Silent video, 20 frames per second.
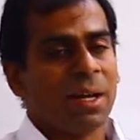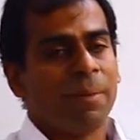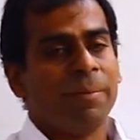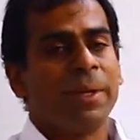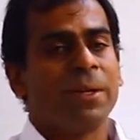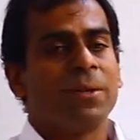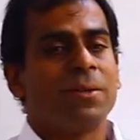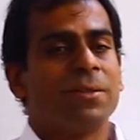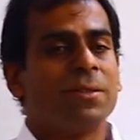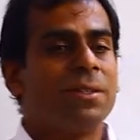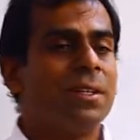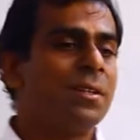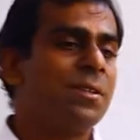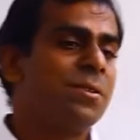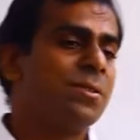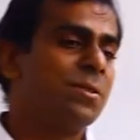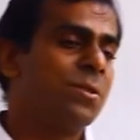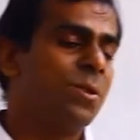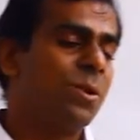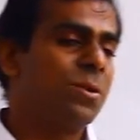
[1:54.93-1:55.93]
because there
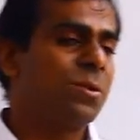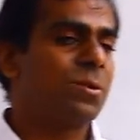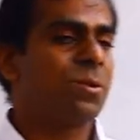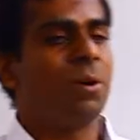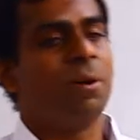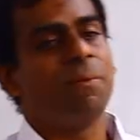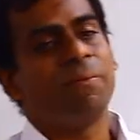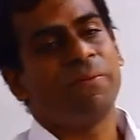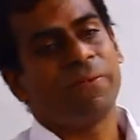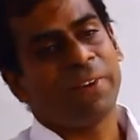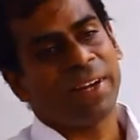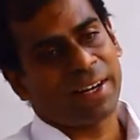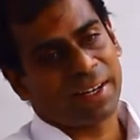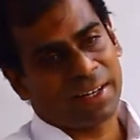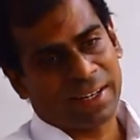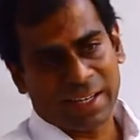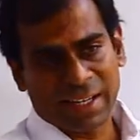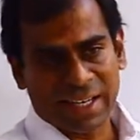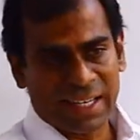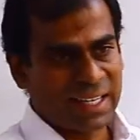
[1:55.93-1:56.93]
is no scope for
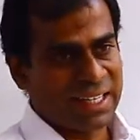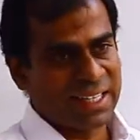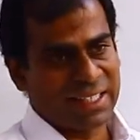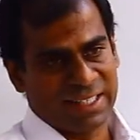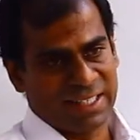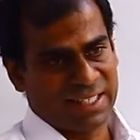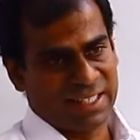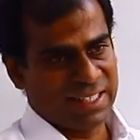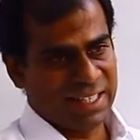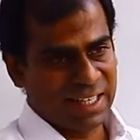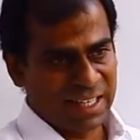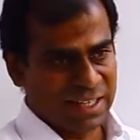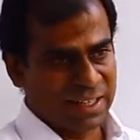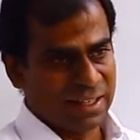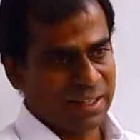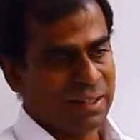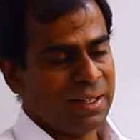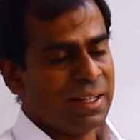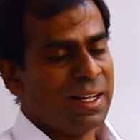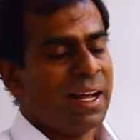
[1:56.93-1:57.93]
credit
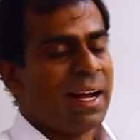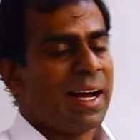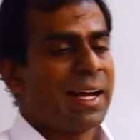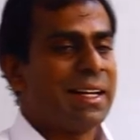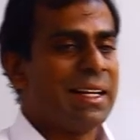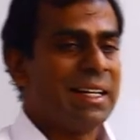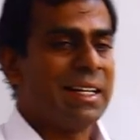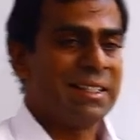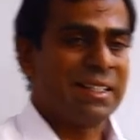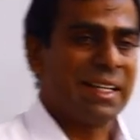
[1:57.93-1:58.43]
here unless